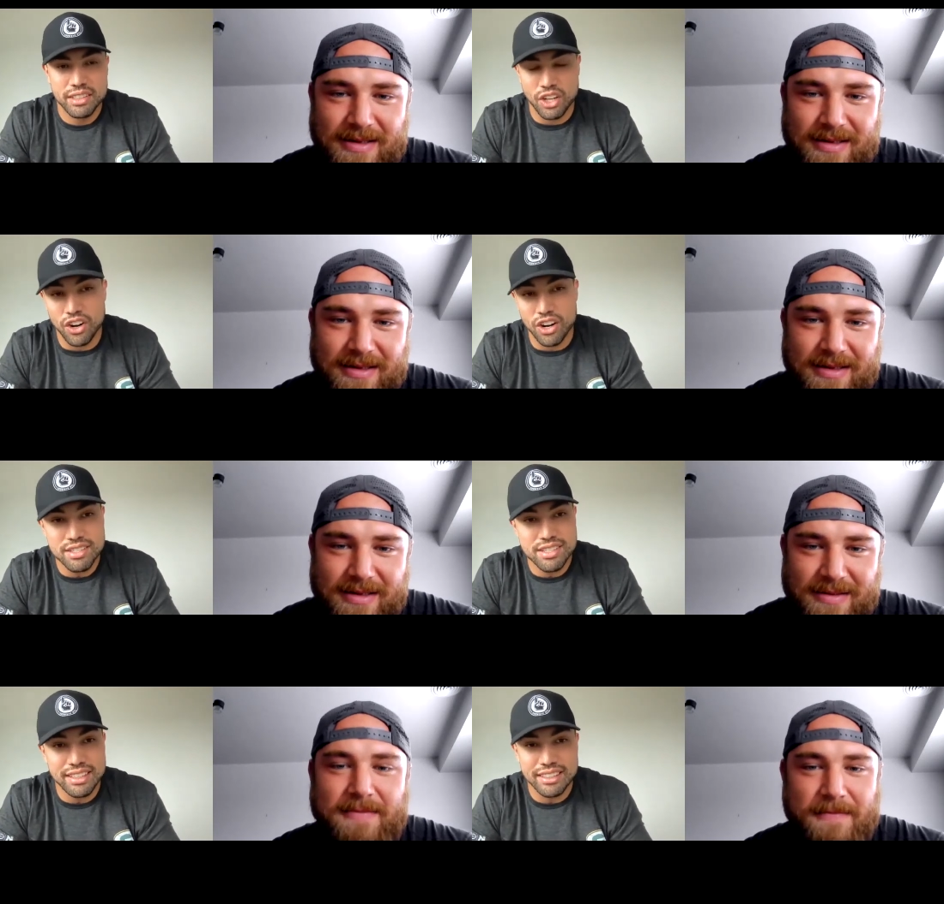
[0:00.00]

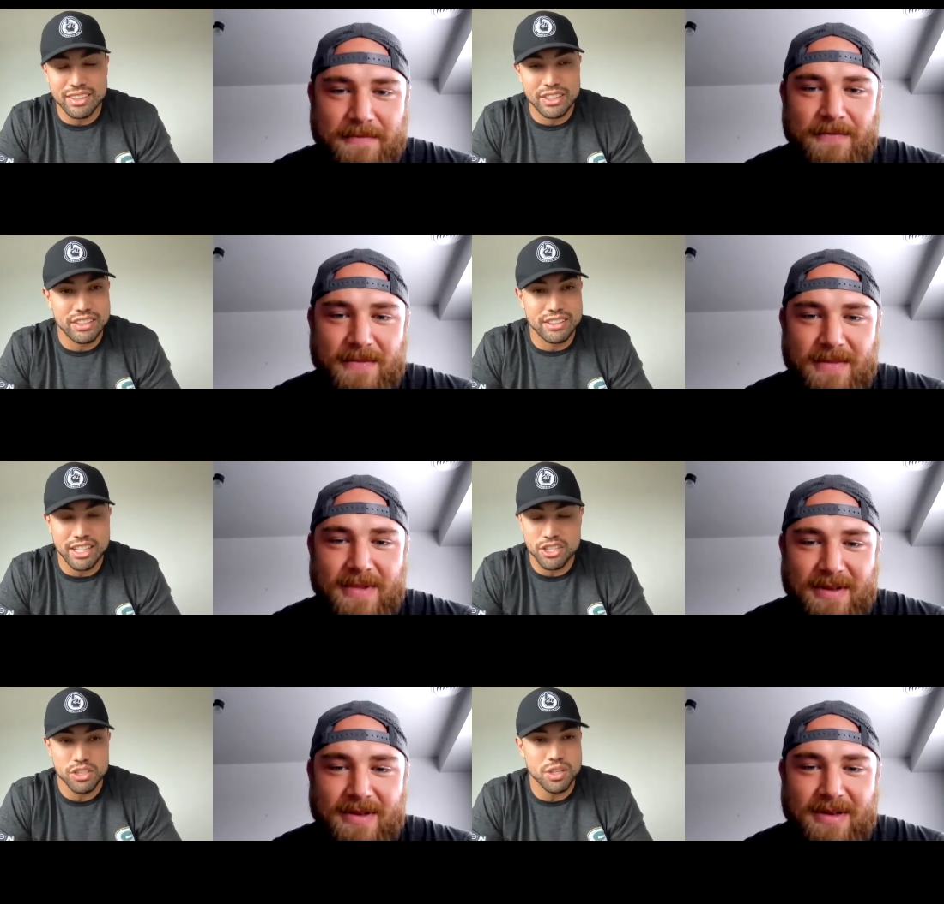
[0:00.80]
Speaker 1: cars like or
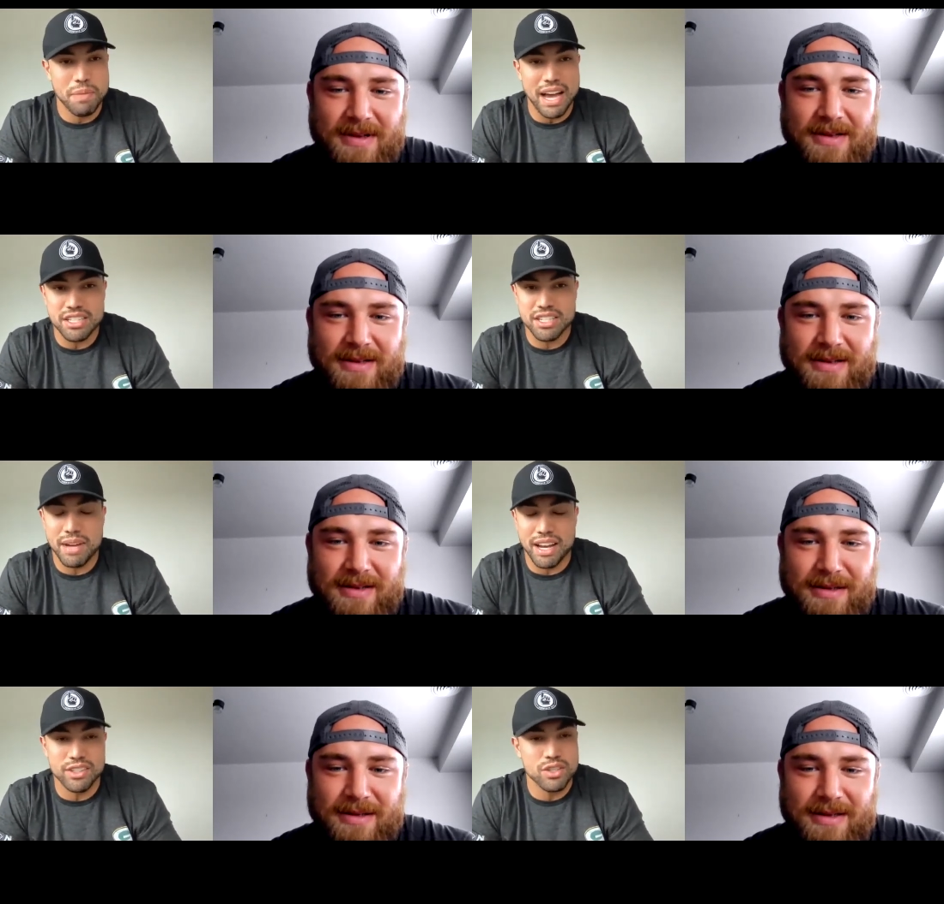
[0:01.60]
because you're so passionate
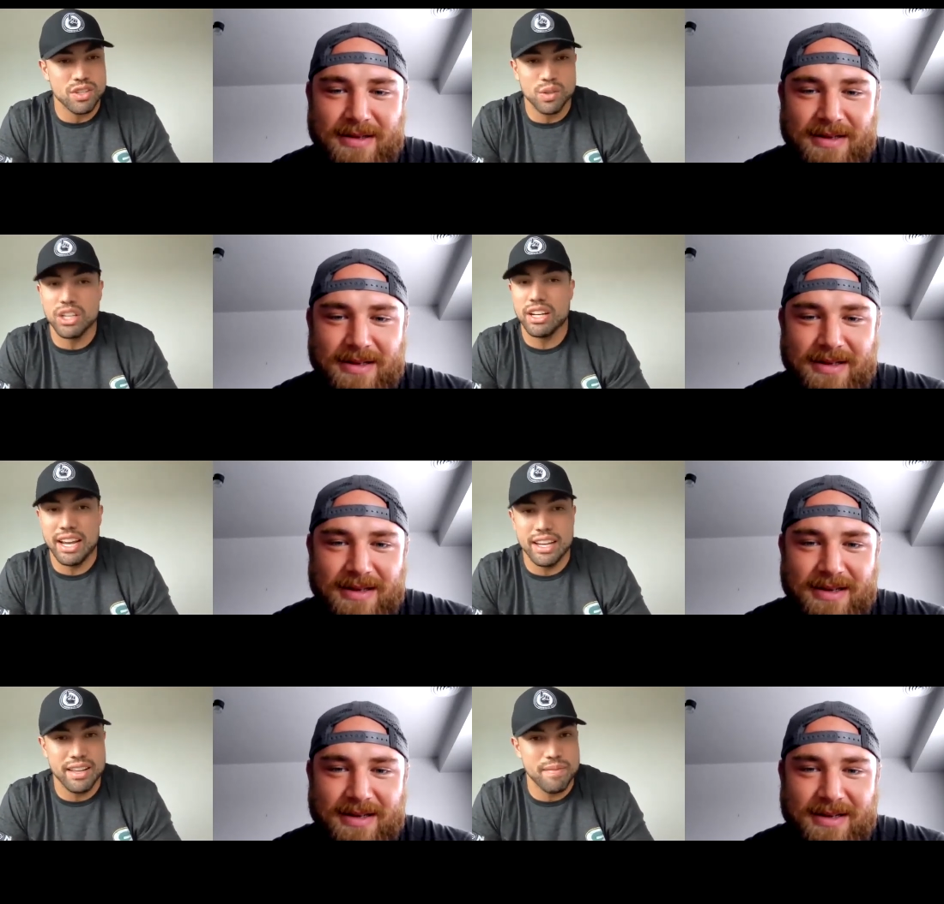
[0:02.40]
about it you're so good
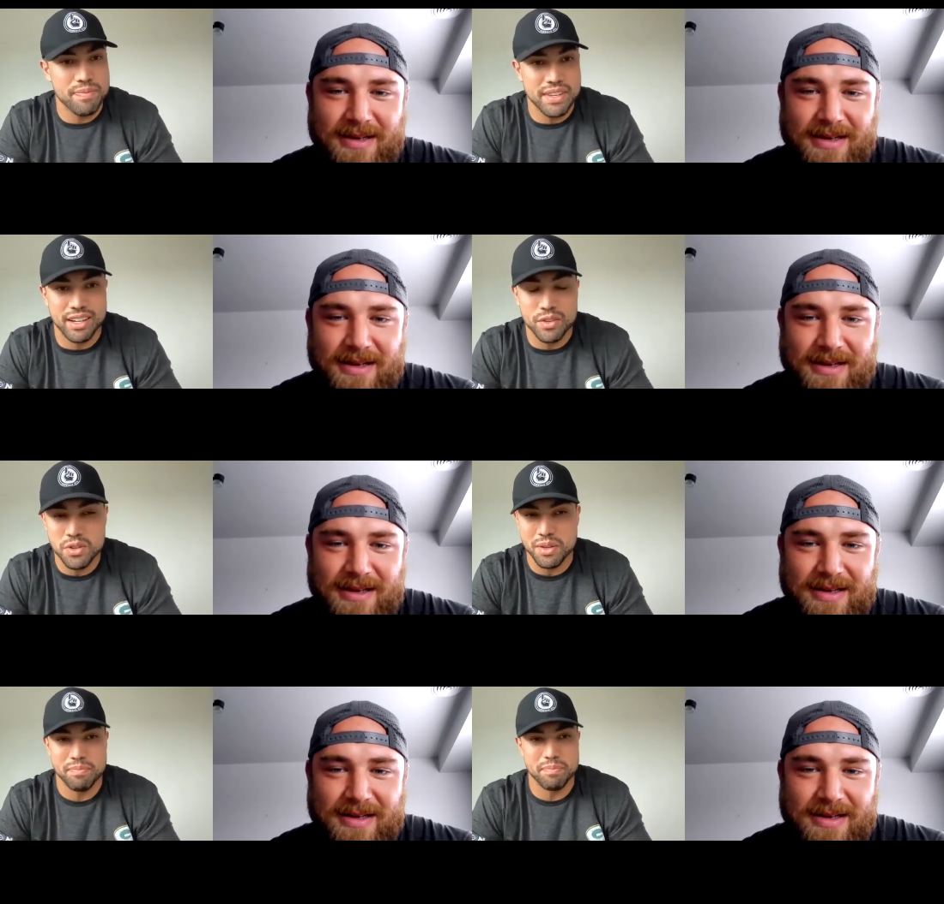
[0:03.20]
at it you know
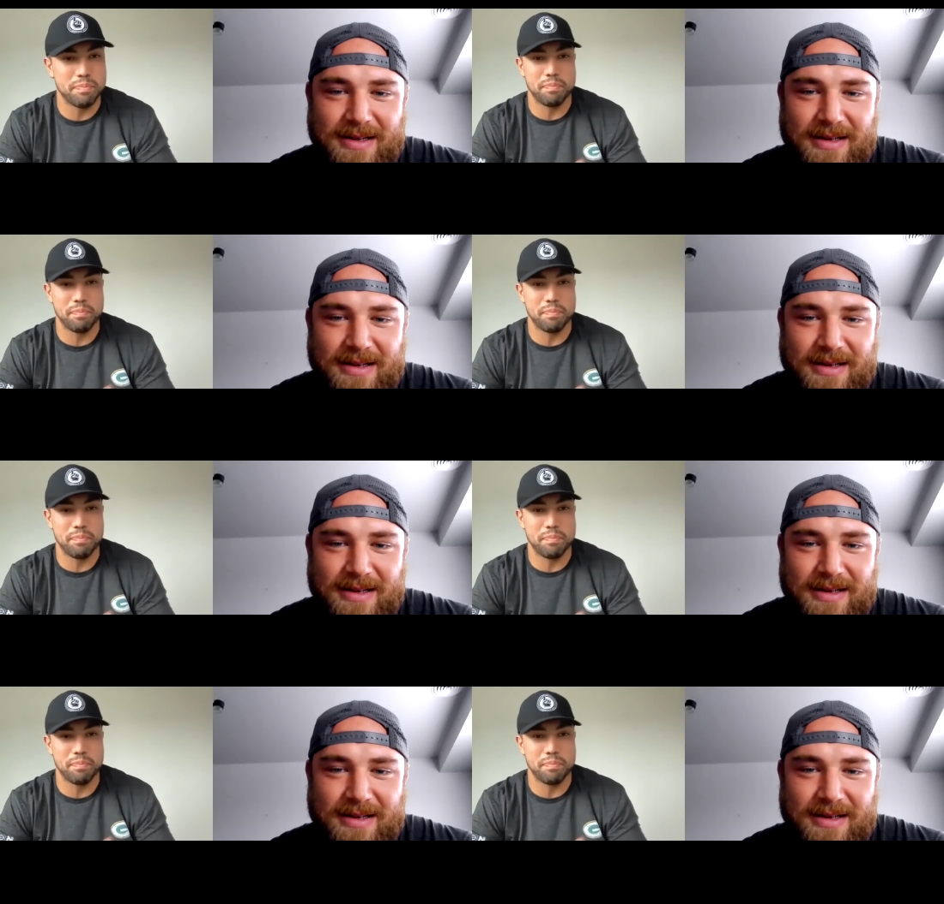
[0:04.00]
you can